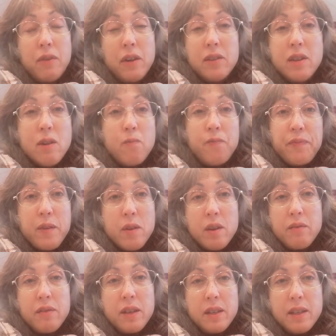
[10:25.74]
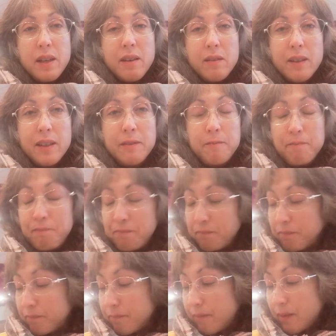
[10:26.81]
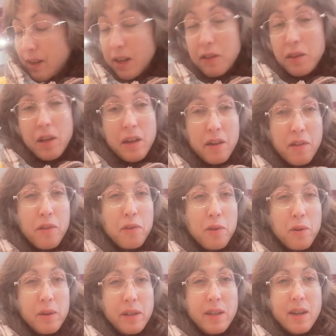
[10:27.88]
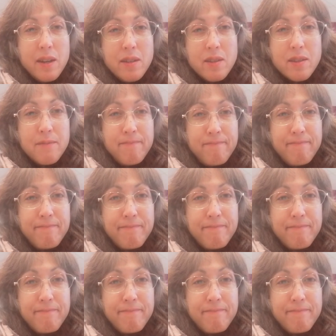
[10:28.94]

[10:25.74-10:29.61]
Find out when I find out, right? At the end of the 30 days.